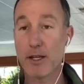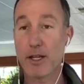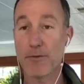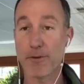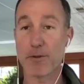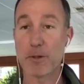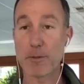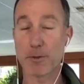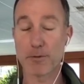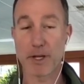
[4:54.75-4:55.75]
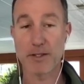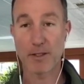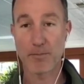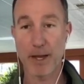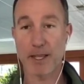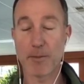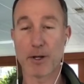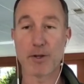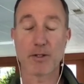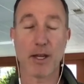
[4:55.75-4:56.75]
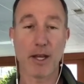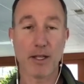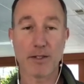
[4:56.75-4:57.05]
in front of people's face to make them understand.